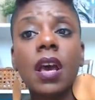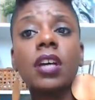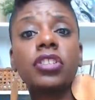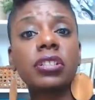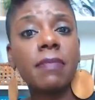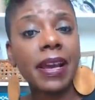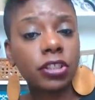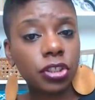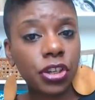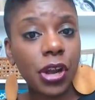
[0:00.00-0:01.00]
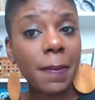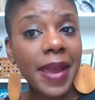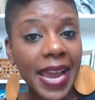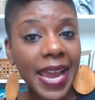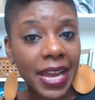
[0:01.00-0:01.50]
Just make sure your
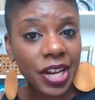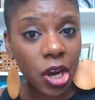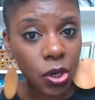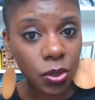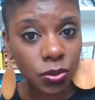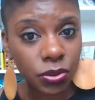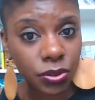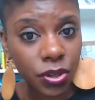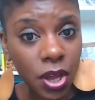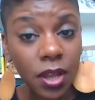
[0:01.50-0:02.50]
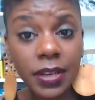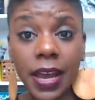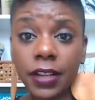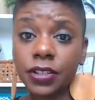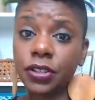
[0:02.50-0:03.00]
man knows
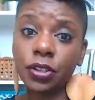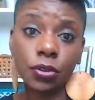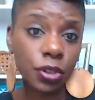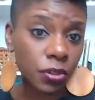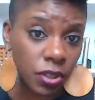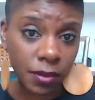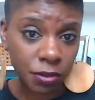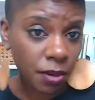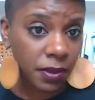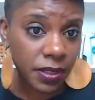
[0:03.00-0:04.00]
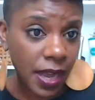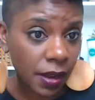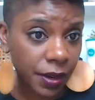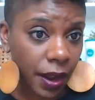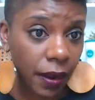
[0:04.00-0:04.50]
that you using them trimmers
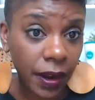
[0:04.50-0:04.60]
down there.